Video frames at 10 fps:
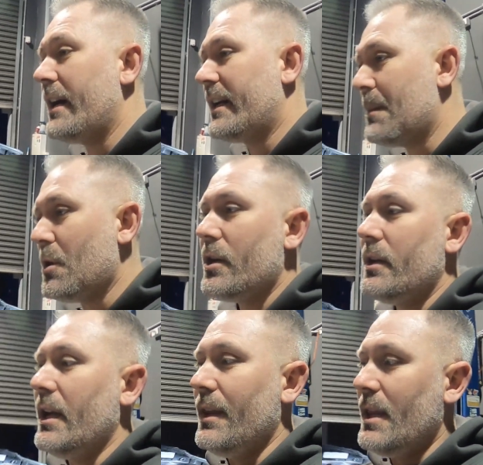light come
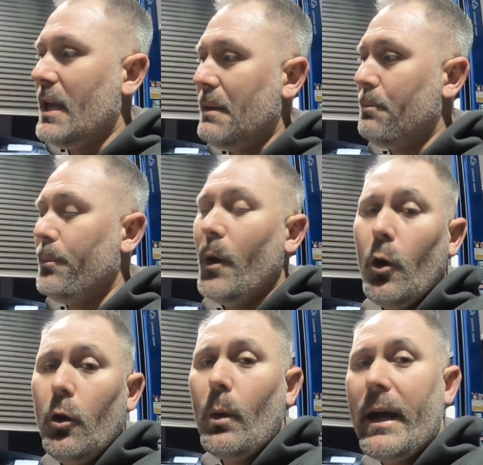on and they
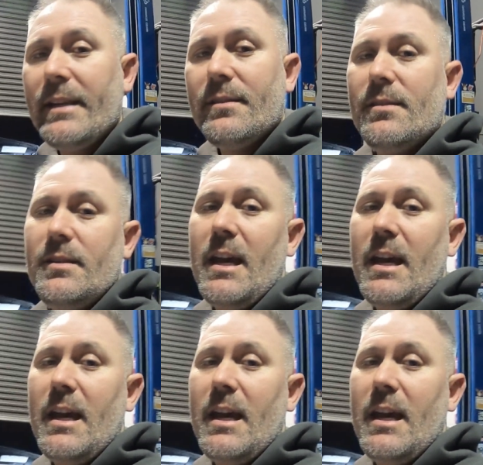always